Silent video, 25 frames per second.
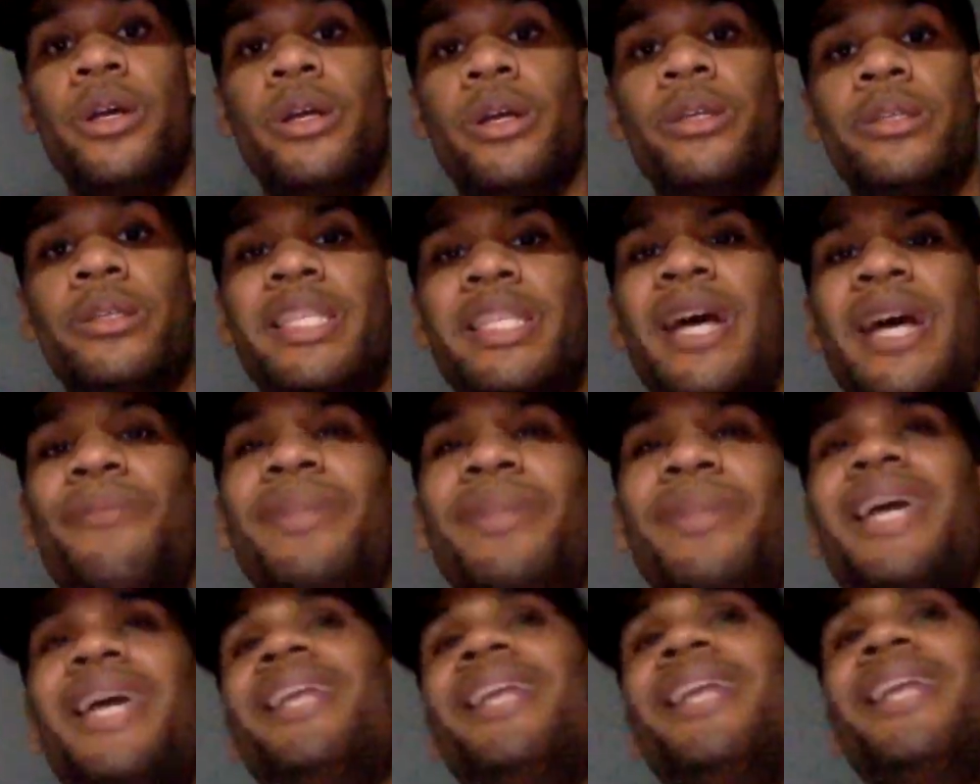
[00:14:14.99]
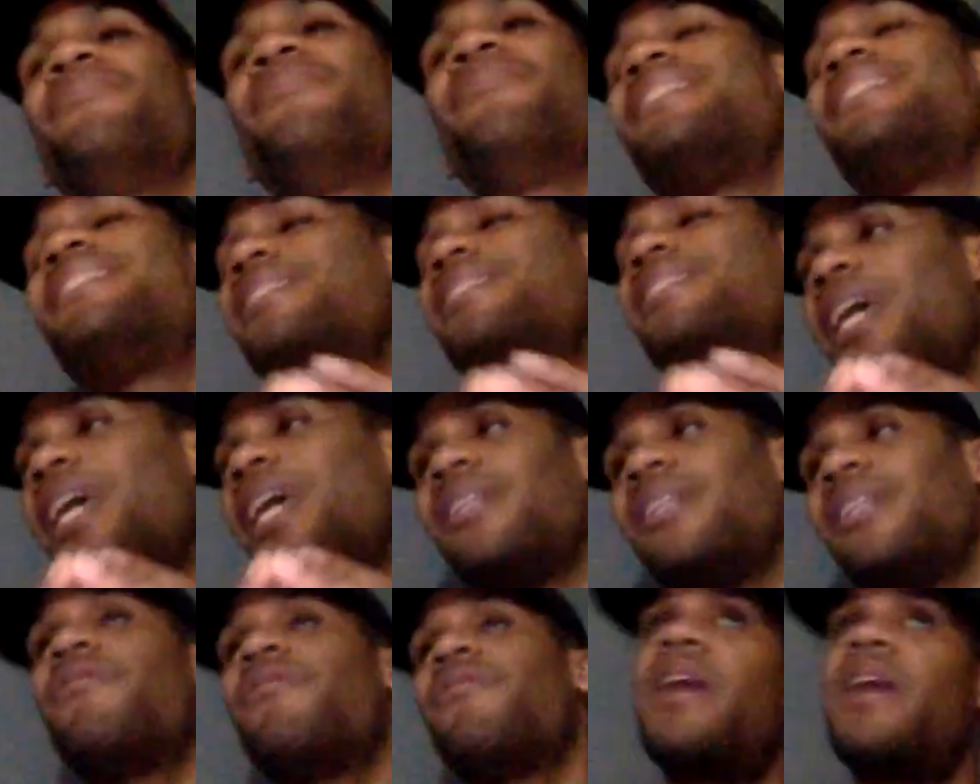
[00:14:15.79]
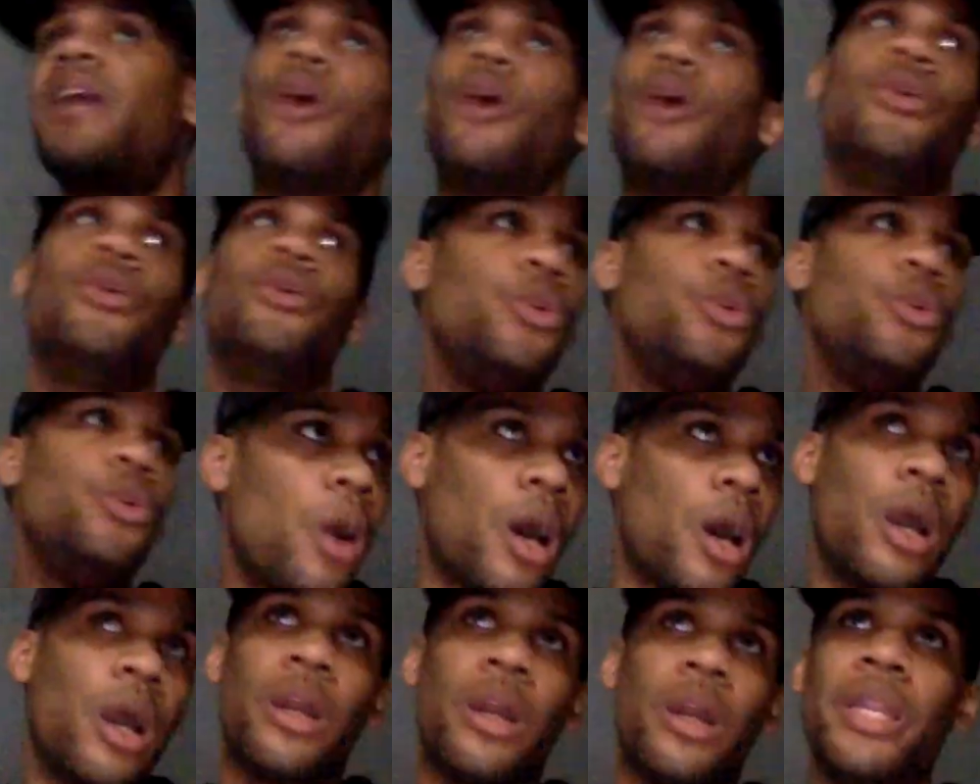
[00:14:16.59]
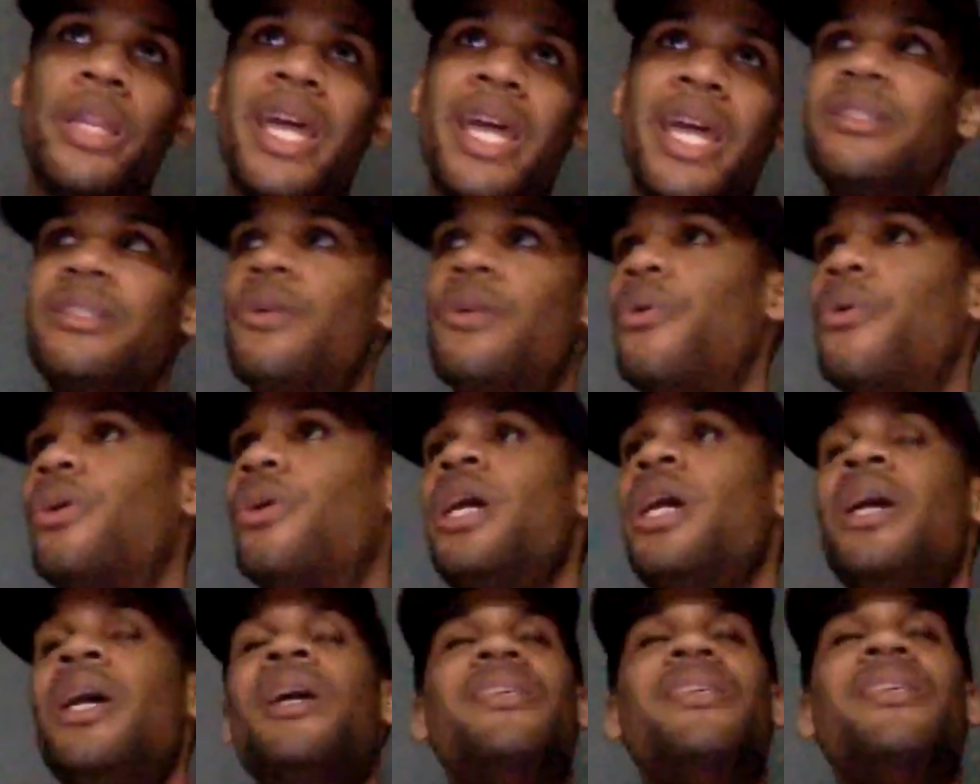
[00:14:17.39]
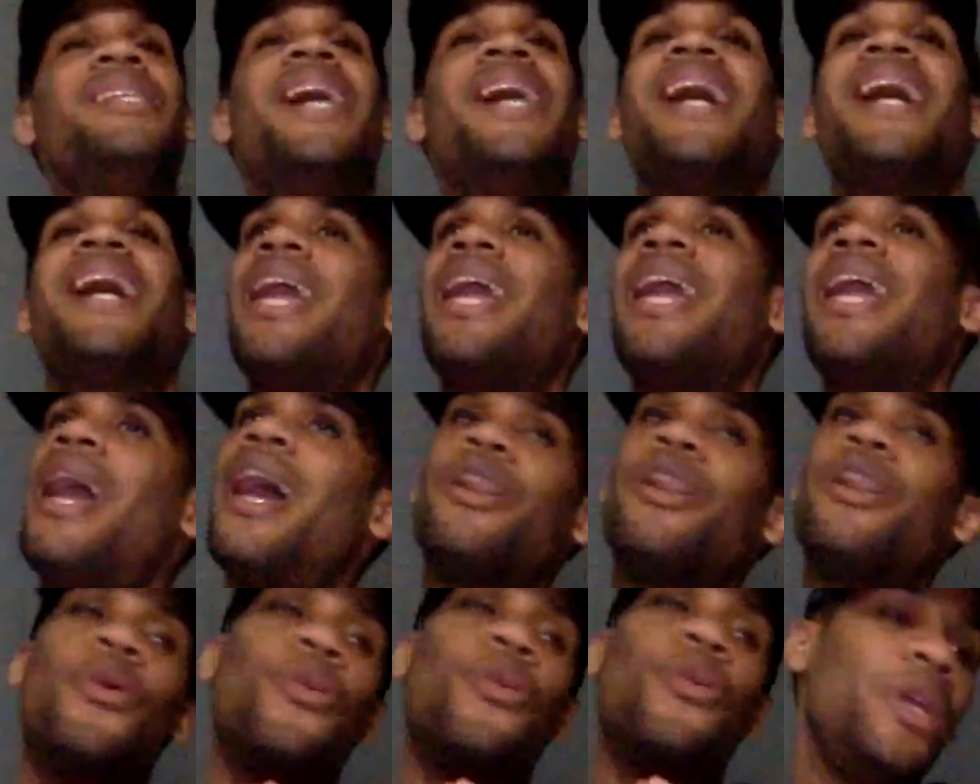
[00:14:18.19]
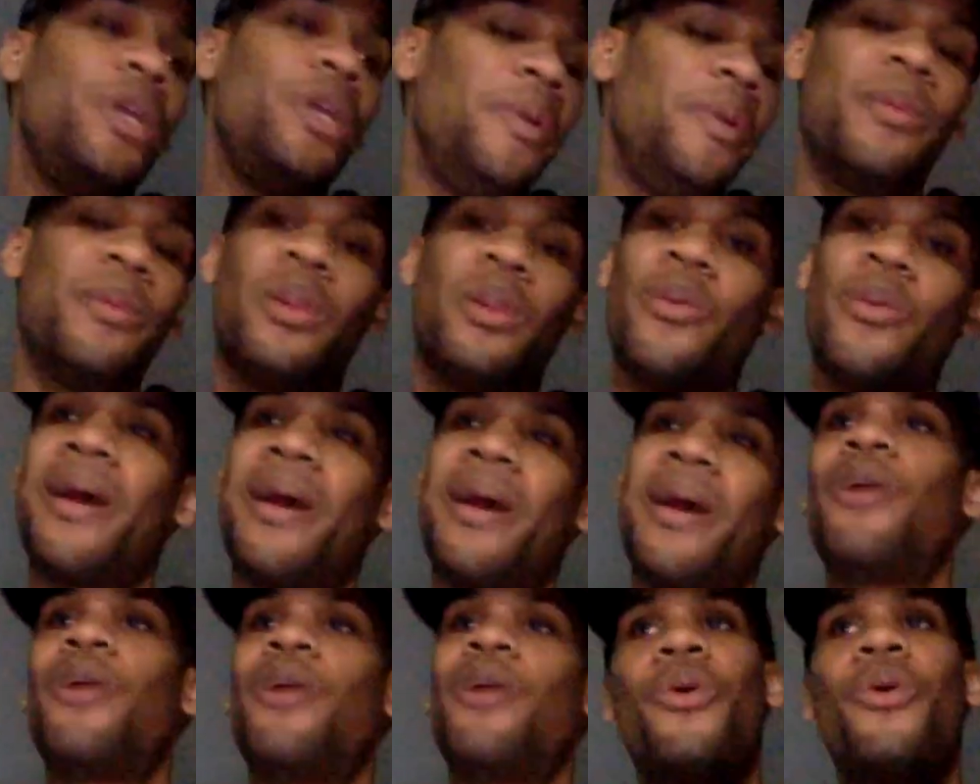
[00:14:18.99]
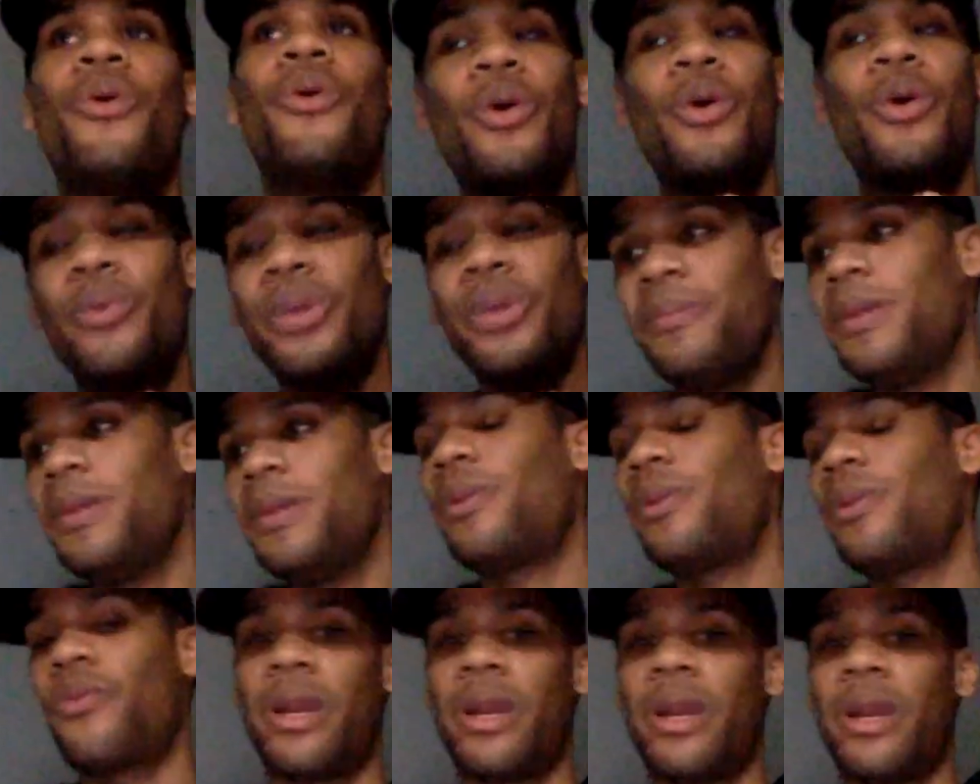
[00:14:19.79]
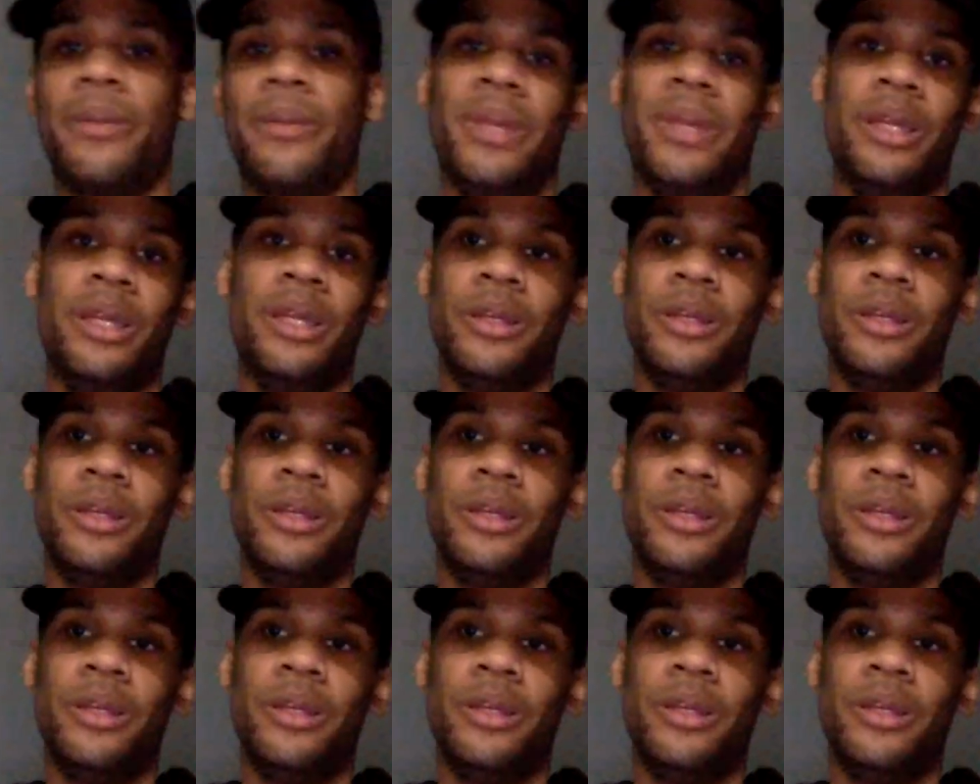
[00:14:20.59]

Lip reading: Stop letting a mistake define who you are. That's the word. See, I can't have no weak people around. I don't want no weak people around me.